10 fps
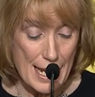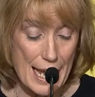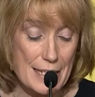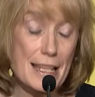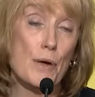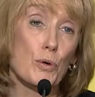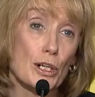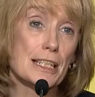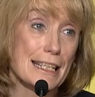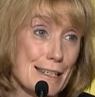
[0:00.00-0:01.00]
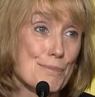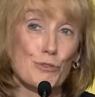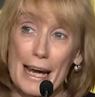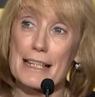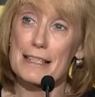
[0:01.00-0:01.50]
as they work to keep
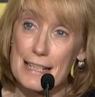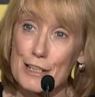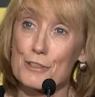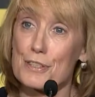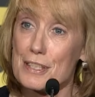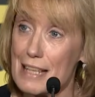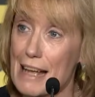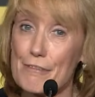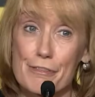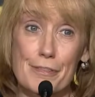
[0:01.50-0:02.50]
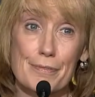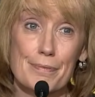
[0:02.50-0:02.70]
Granite Staters safe.